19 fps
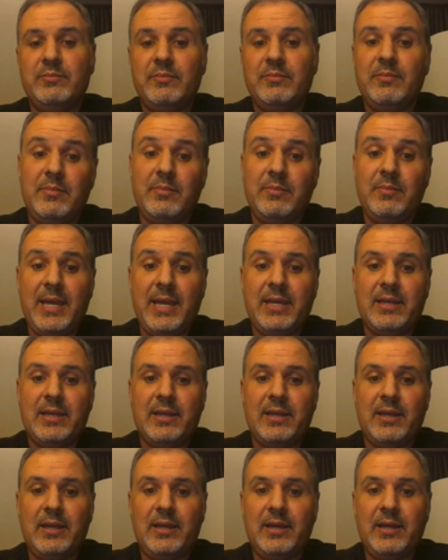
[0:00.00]

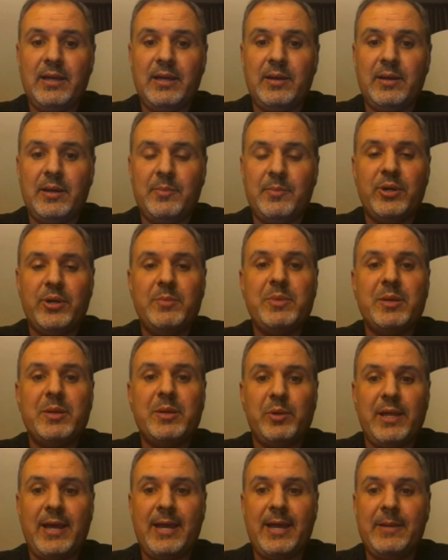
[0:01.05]
make a, a pretty
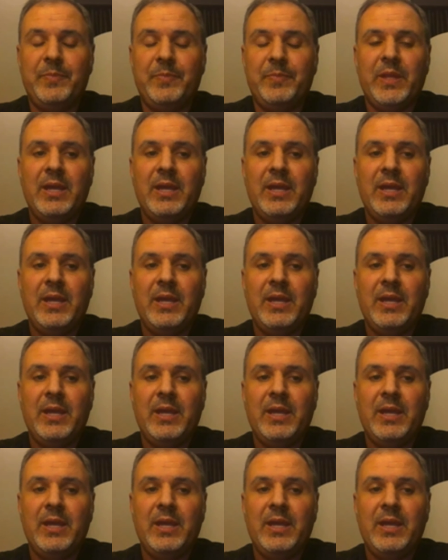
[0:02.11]
big play.